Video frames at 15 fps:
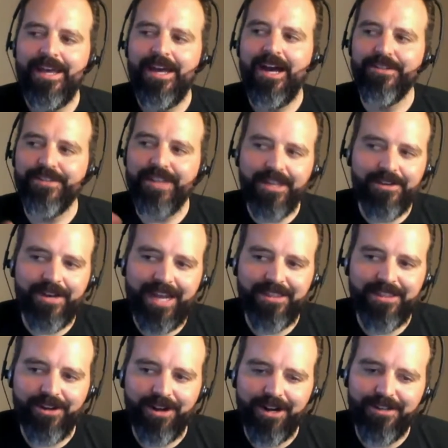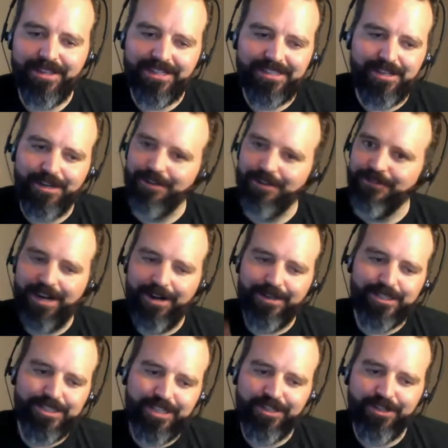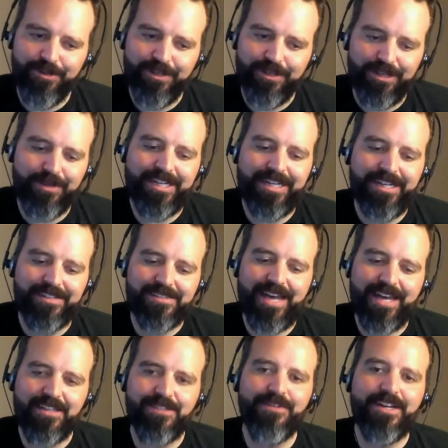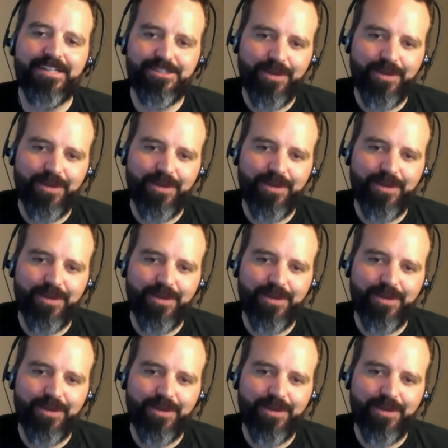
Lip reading: On the other hand, there are things that are very genuine that we need to satisfy,